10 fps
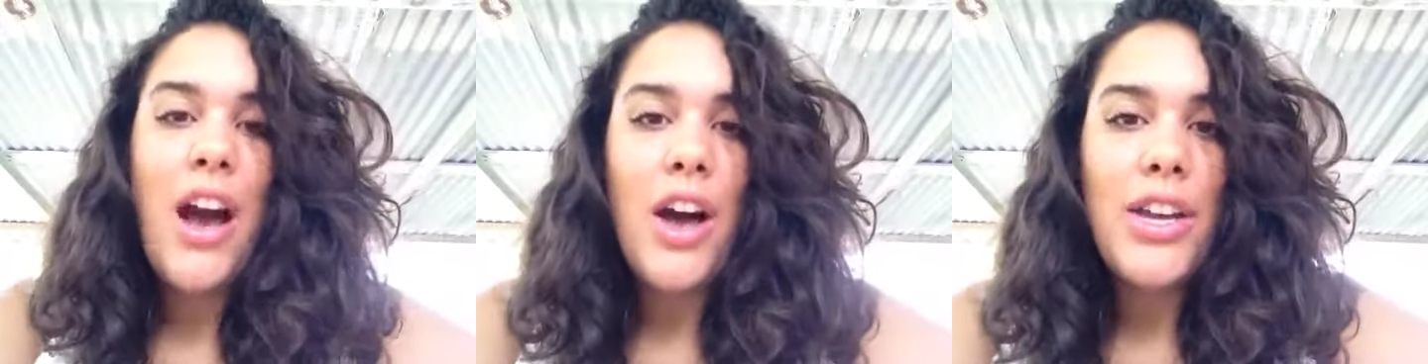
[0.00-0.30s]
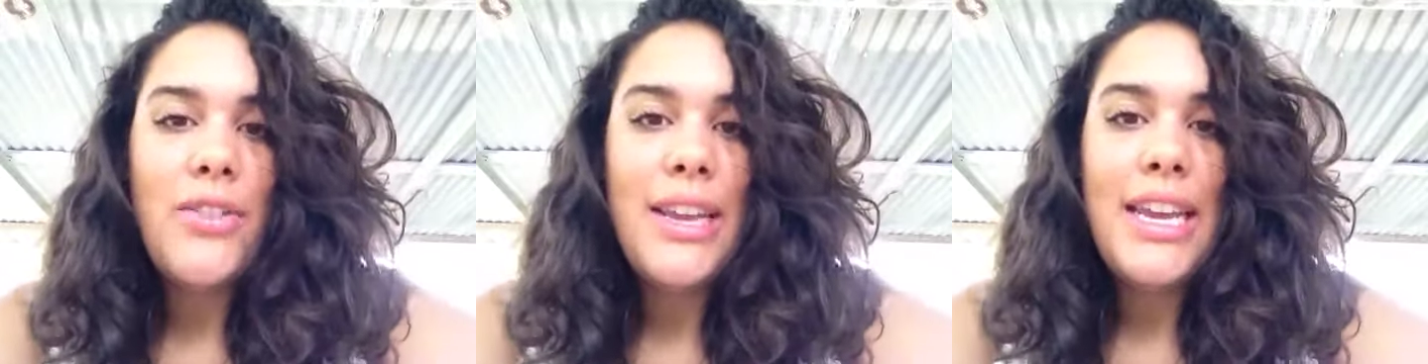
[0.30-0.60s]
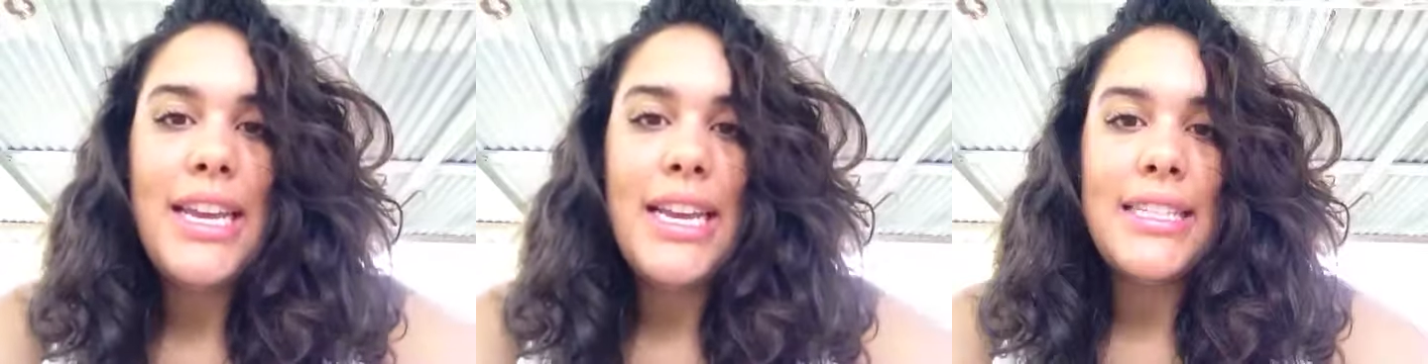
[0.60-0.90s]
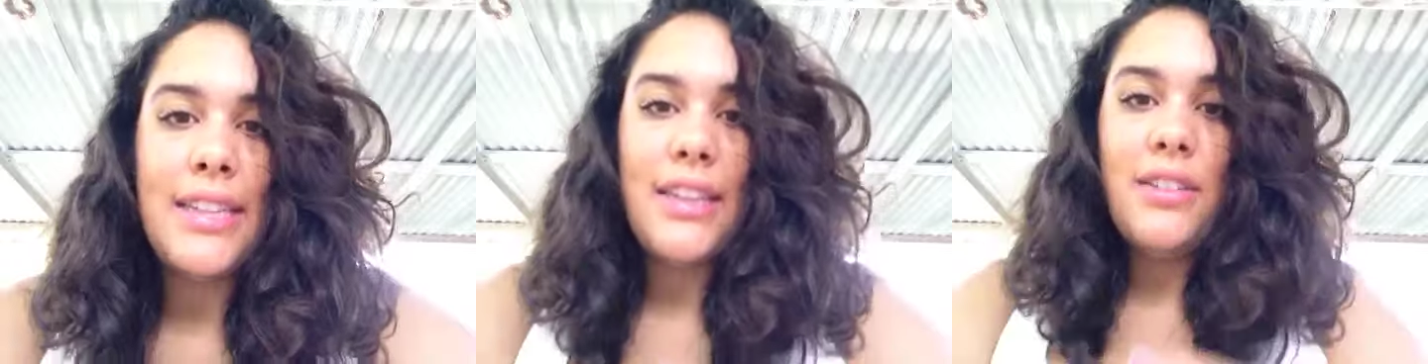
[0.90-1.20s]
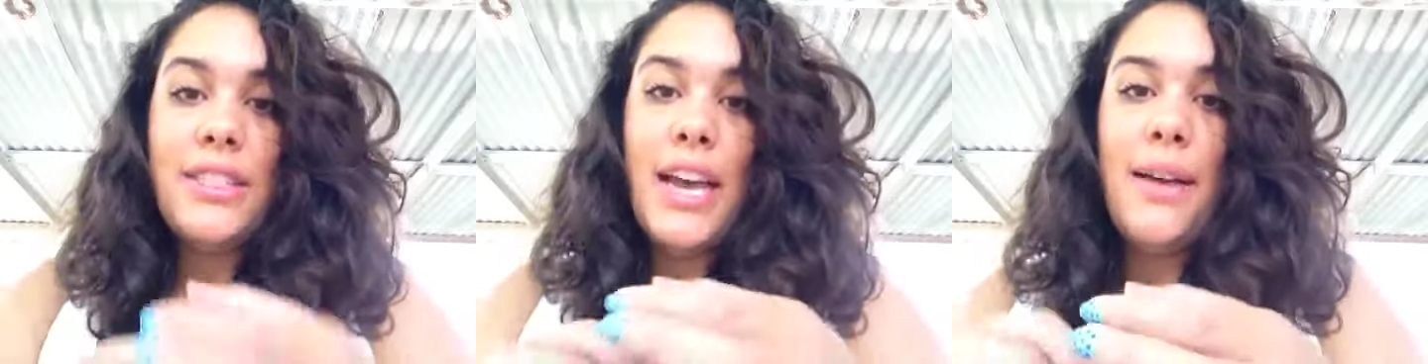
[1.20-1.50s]
All you need is a
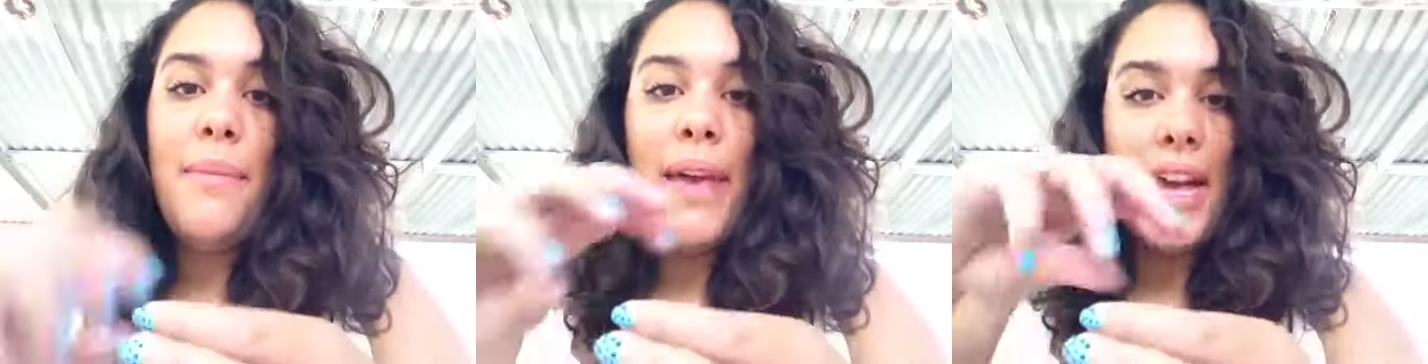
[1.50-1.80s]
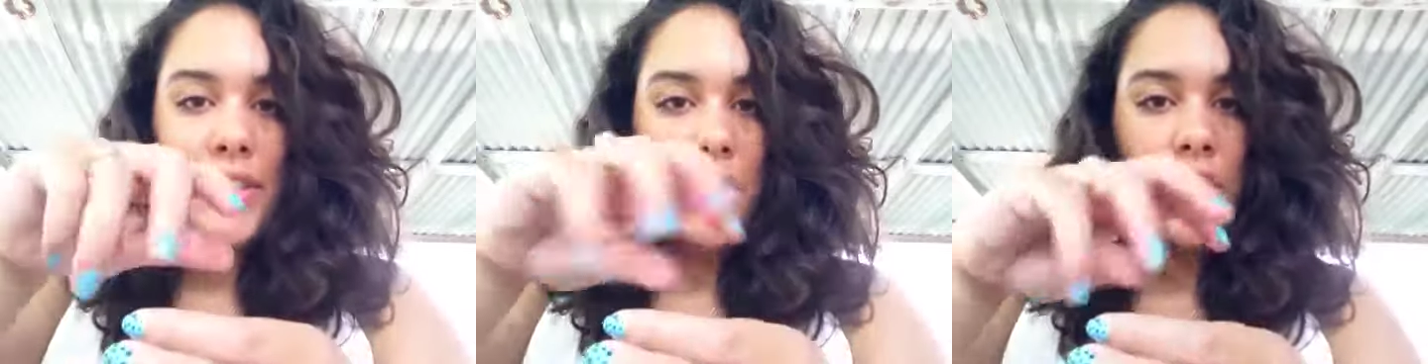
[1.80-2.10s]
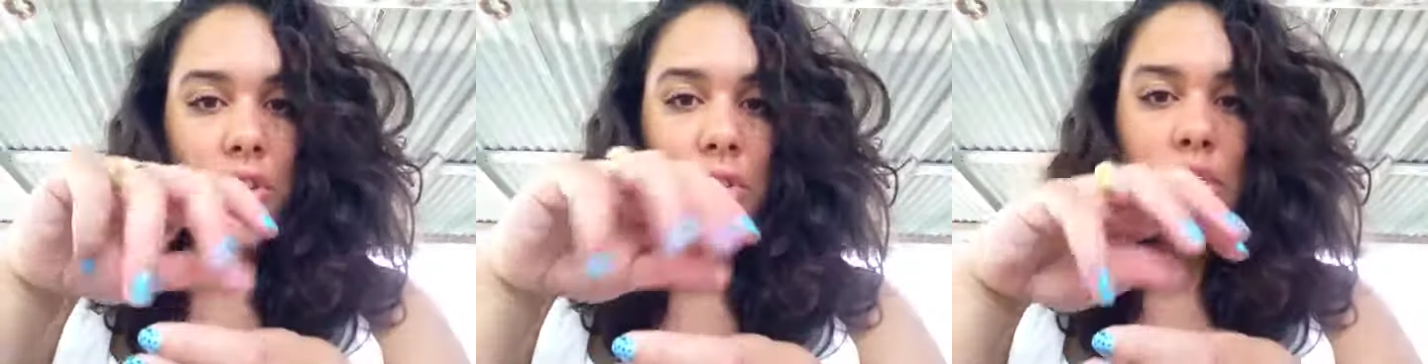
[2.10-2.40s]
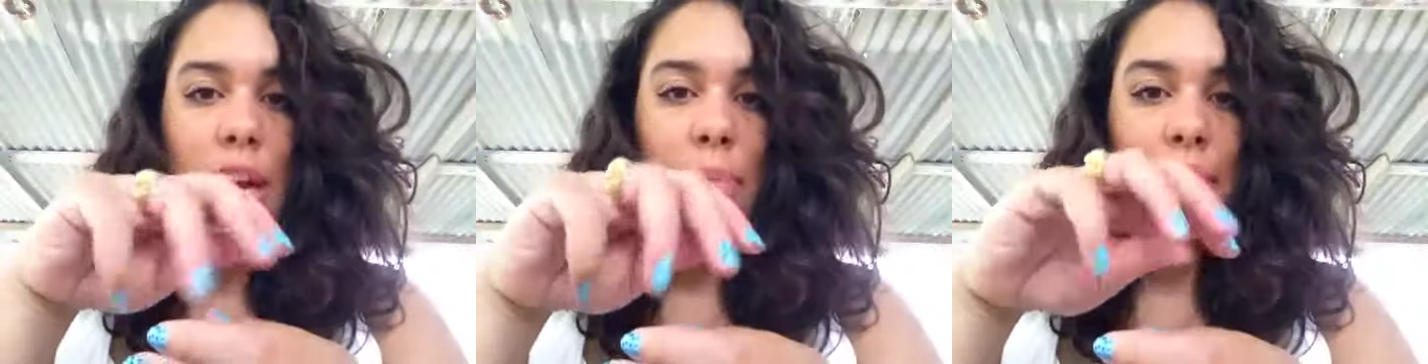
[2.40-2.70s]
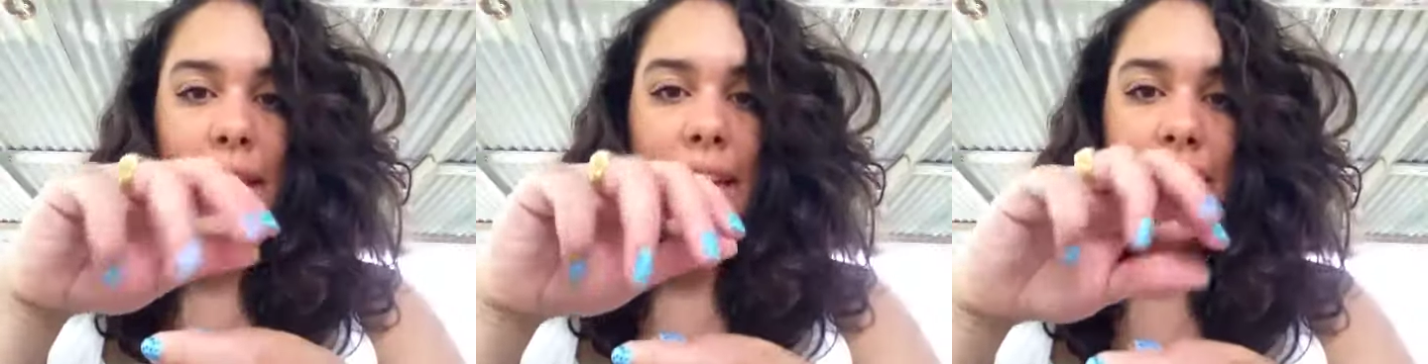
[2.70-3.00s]
little tub that has a screw top
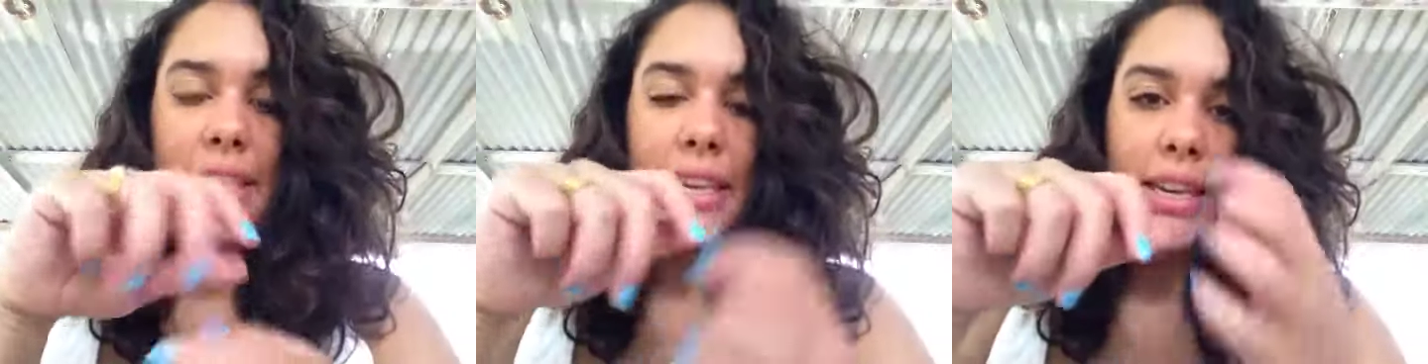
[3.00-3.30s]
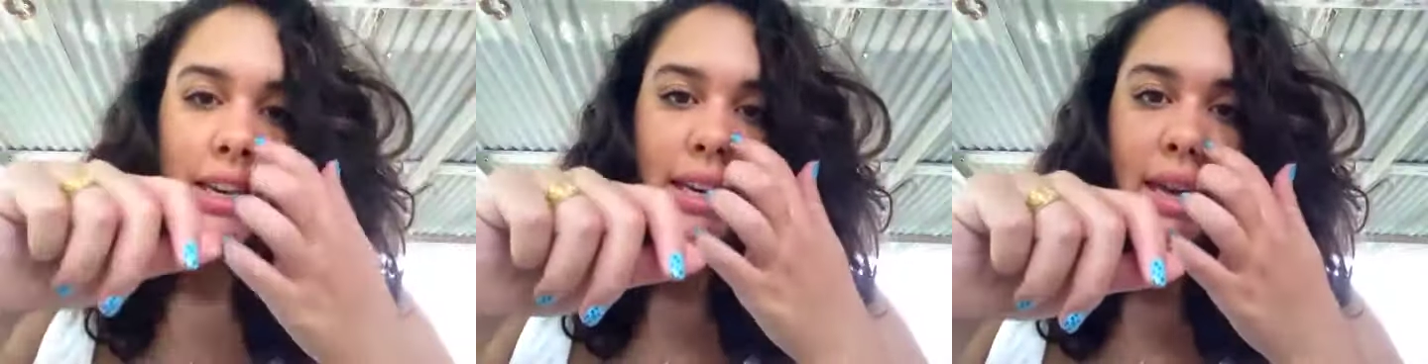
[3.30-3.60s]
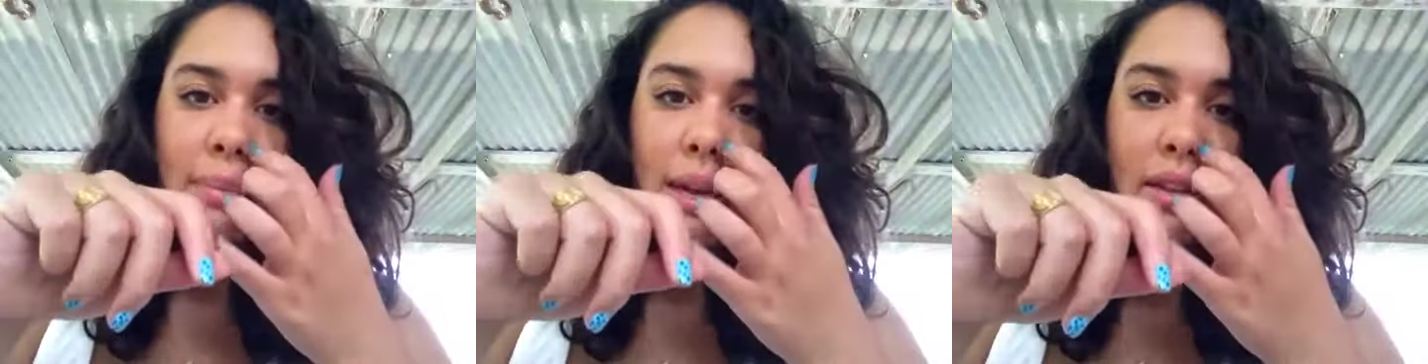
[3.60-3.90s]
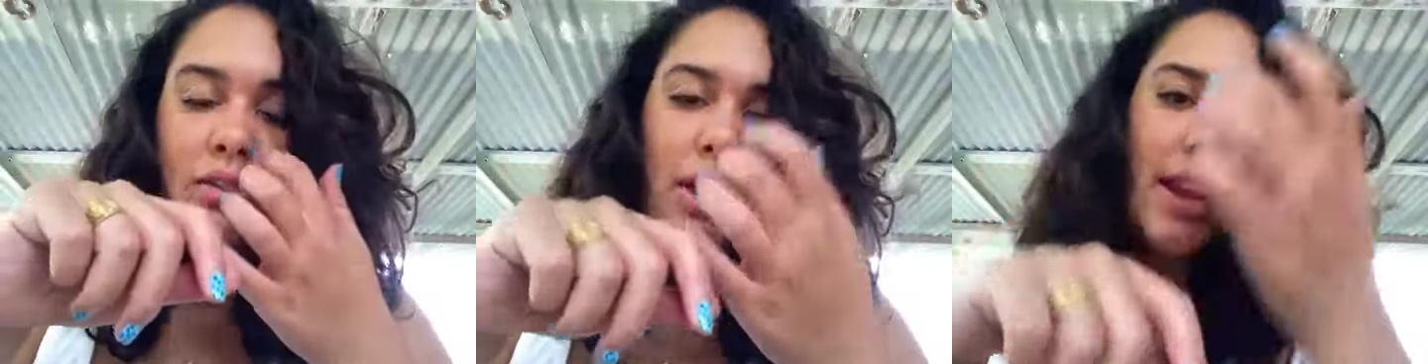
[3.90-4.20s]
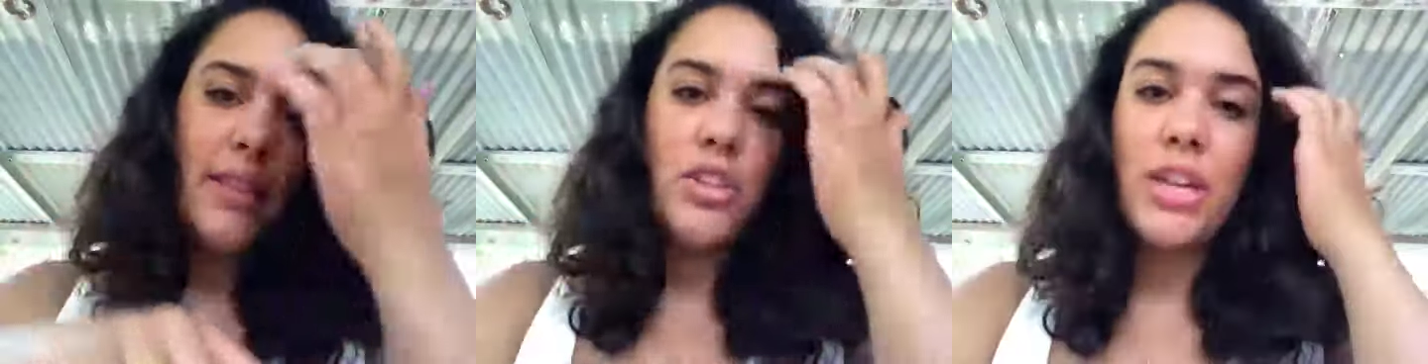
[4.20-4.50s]
lid to keep it dry
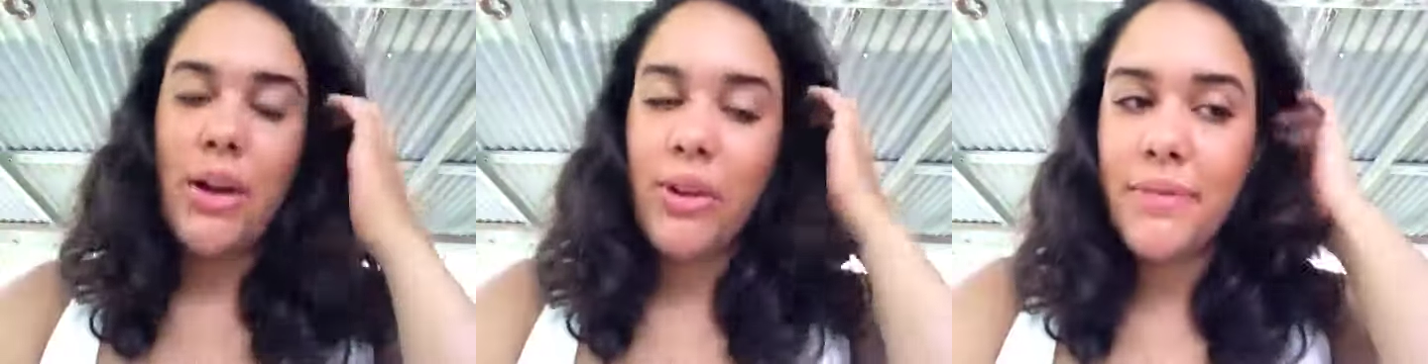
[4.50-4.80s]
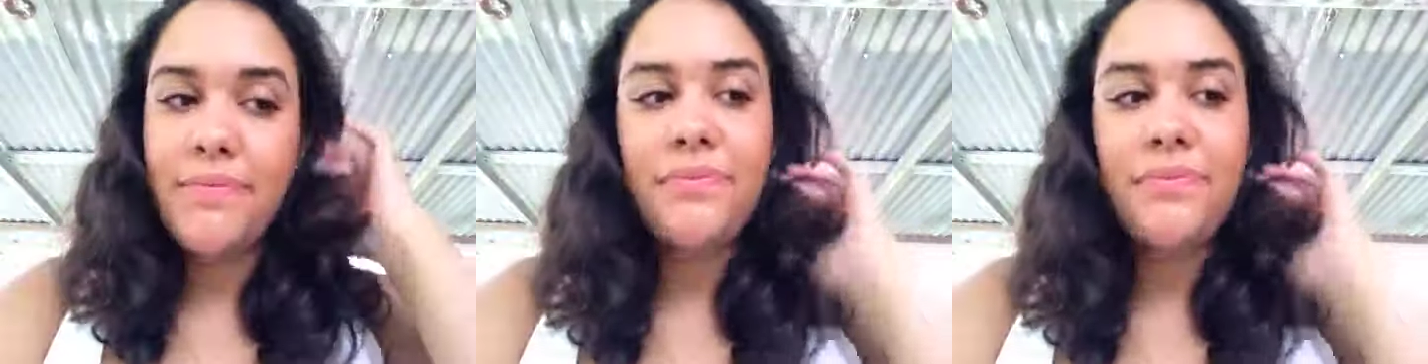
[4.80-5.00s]
in the shower,